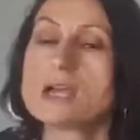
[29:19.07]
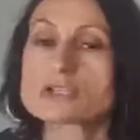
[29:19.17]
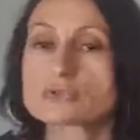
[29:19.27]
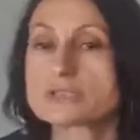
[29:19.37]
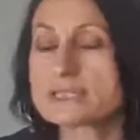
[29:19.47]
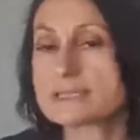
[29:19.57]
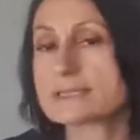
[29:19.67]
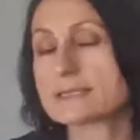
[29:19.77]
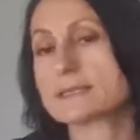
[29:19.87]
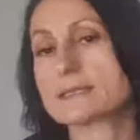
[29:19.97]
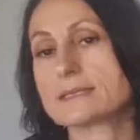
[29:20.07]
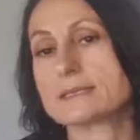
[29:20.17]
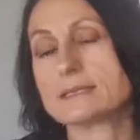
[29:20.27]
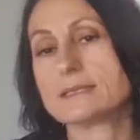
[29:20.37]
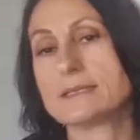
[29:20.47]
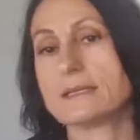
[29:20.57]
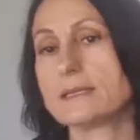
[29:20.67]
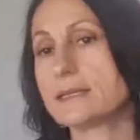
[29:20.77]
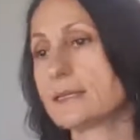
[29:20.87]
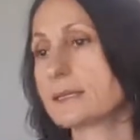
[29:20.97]
So this
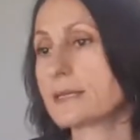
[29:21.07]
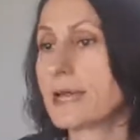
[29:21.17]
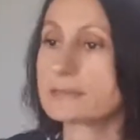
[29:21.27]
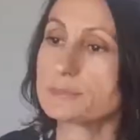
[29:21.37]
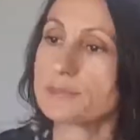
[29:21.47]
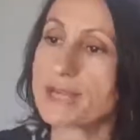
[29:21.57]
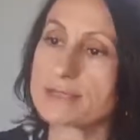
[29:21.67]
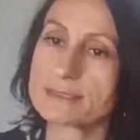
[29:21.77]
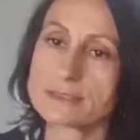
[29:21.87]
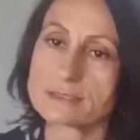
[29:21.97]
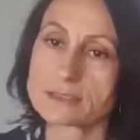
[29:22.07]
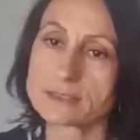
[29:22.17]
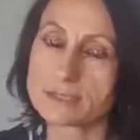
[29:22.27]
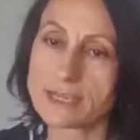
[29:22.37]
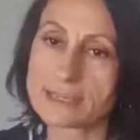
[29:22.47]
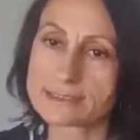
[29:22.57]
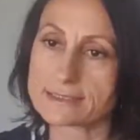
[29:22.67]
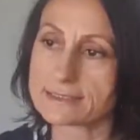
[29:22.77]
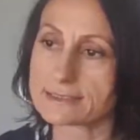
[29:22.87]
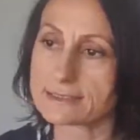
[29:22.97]
gut-brain
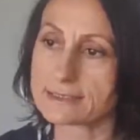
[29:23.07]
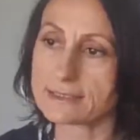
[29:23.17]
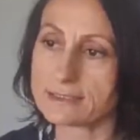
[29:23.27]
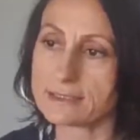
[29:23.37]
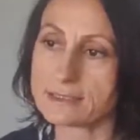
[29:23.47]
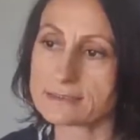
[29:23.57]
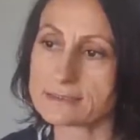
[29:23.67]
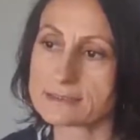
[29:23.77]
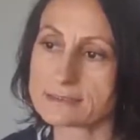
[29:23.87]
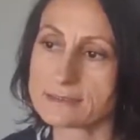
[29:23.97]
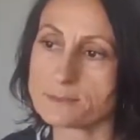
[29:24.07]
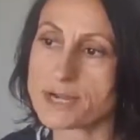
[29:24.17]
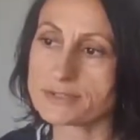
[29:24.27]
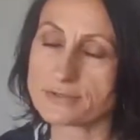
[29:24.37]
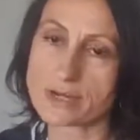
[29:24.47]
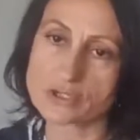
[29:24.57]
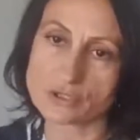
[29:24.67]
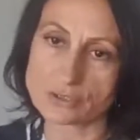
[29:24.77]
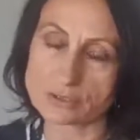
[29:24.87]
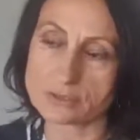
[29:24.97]
axis is the
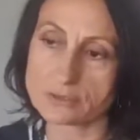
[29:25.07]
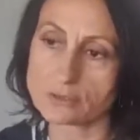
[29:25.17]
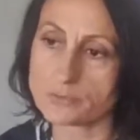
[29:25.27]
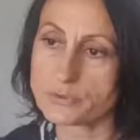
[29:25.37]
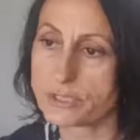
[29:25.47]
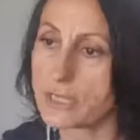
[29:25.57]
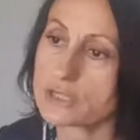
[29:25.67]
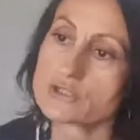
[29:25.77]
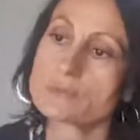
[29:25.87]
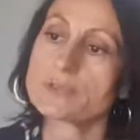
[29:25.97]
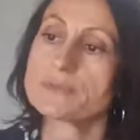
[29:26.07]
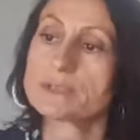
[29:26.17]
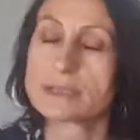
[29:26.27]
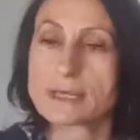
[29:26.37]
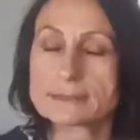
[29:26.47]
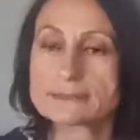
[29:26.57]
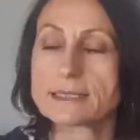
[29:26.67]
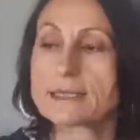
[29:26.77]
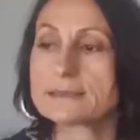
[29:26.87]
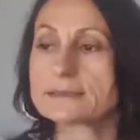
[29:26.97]
bidirectional communication between the gut
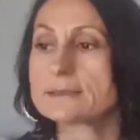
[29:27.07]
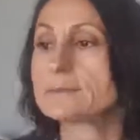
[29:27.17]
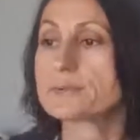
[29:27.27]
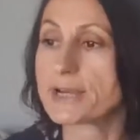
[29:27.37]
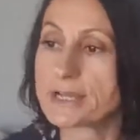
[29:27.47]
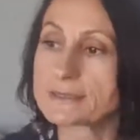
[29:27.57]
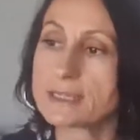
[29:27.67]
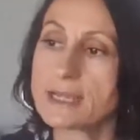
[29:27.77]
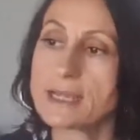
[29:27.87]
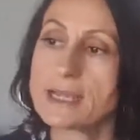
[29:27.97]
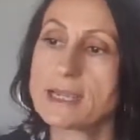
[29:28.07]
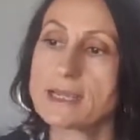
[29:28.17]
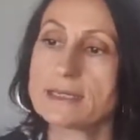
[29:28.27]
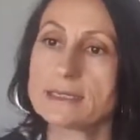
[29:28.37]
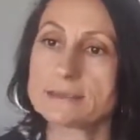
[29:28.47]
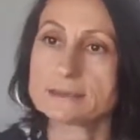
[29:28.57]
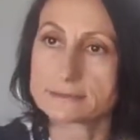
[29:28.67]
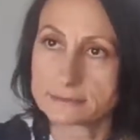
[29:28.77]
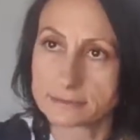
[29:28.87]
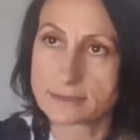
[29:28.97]
and the brain.
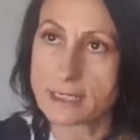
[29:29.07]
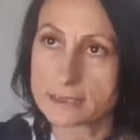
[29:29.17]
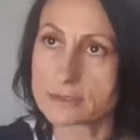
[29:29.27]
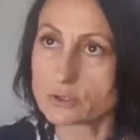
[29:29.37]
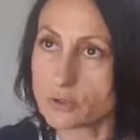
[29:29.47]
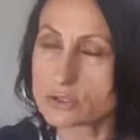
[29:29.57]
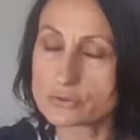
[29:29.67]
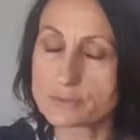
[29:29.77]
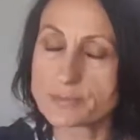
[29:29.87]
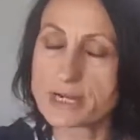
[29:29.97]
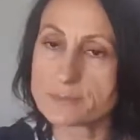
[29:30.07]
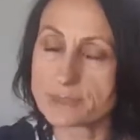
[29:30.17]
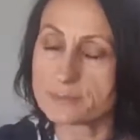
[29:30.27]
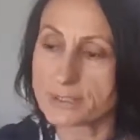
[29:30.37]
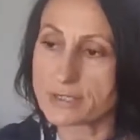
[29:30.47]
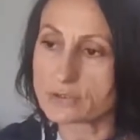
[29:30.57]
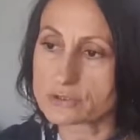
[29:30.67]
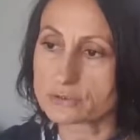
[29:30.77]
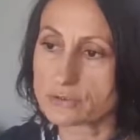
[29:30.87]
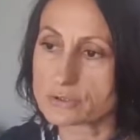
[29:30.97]
The gut talks to the brain, but brain
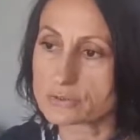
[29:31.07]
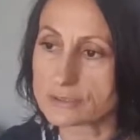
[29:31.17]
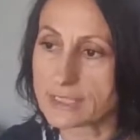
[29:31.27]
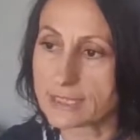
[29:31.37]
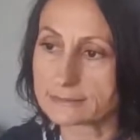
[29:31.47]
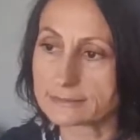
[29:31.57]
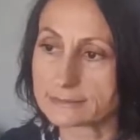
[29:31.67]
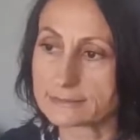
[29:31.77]
also talks to the gut.